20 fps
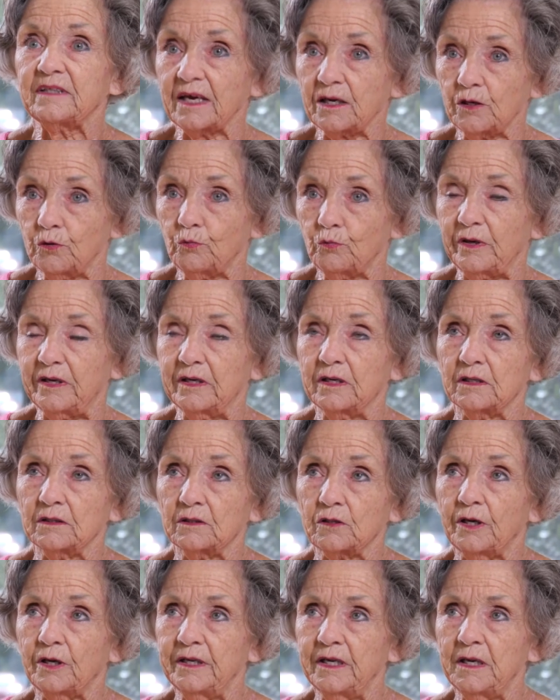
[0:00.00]
second week it
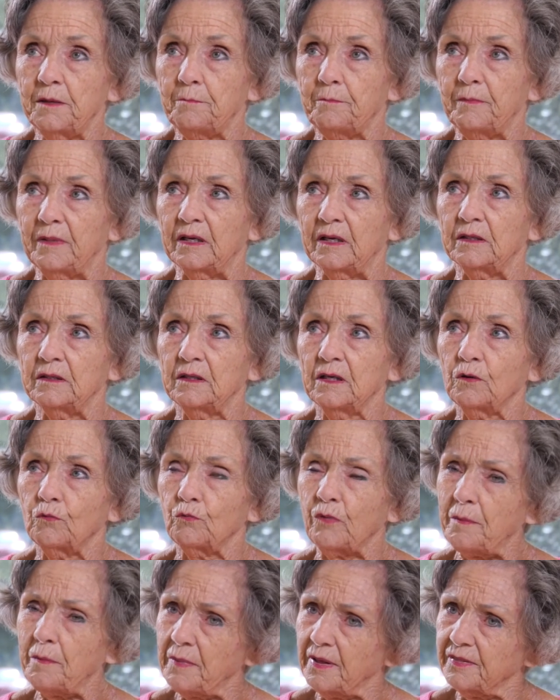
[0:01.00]
started hitting me.
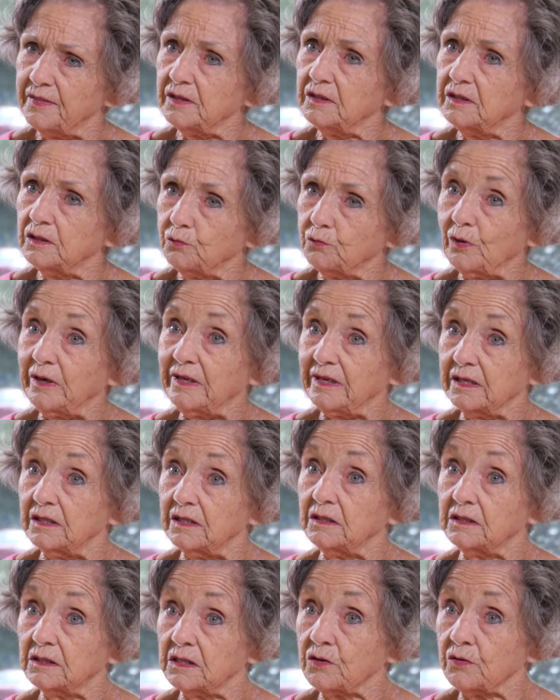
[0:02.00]
Wait a minute, this is really
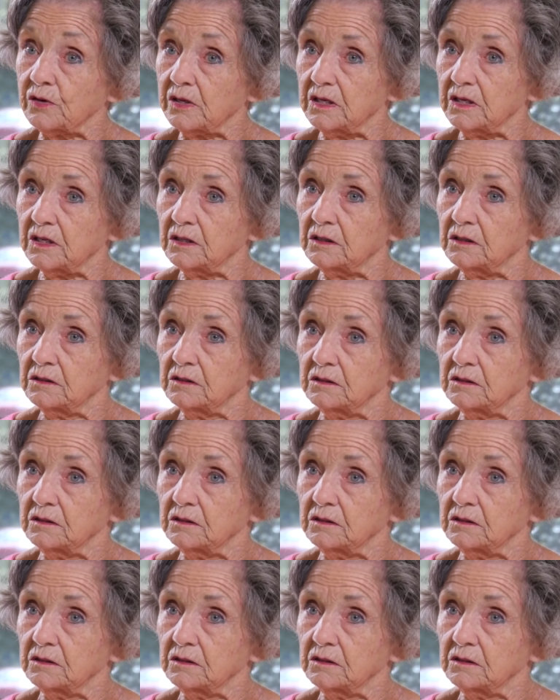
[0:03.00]
getting serious.